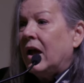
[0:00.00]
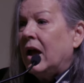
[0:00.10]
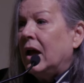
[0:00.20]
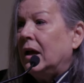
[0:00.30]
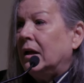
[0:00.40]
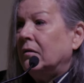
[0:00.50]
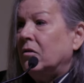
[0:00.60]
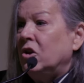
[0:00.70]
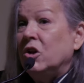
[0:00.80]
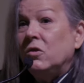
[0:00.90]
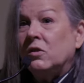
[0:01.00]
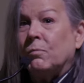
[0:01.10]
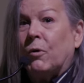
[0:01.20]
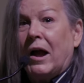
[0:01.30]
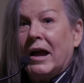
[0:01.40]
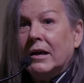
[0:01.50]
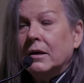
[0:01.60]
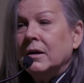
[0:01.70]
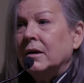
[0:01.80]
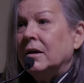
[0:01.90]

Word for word: a news break